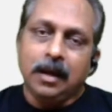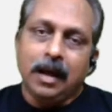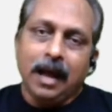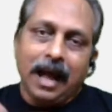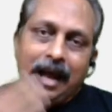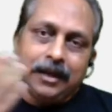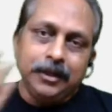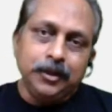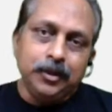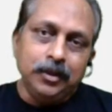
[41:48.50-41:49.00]

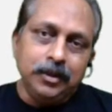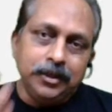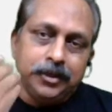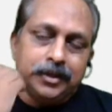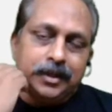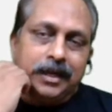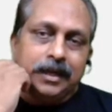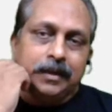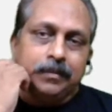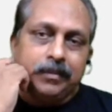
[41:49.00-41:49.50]
Actual
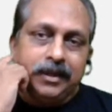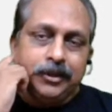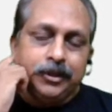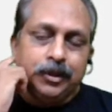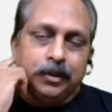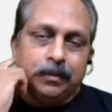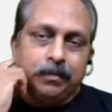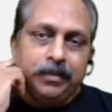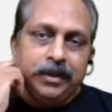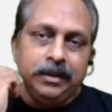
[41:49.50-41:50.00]
statement
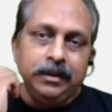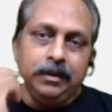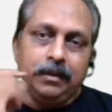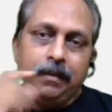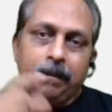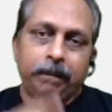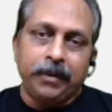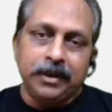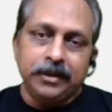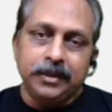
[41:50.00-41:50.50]
should be in
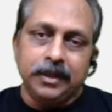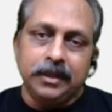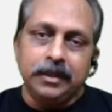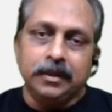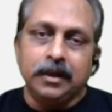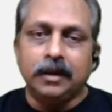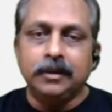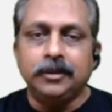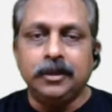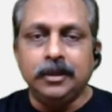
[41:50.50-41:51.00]
present
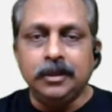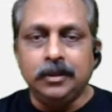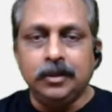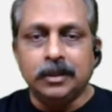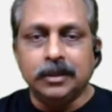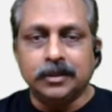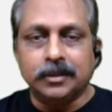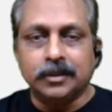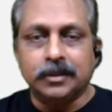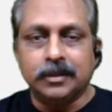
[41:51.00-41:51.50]

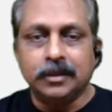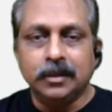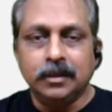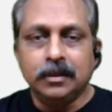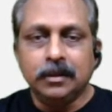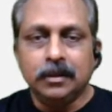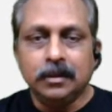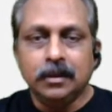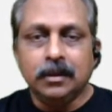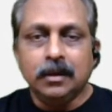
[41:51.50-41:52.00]
continuous.
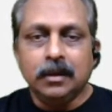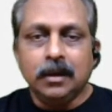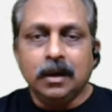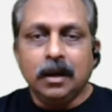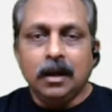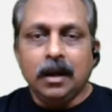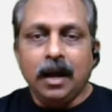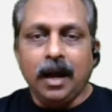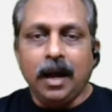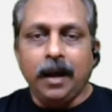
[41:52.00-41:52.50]

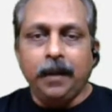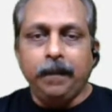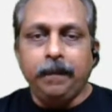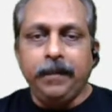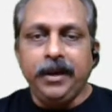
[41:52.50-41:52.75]
Had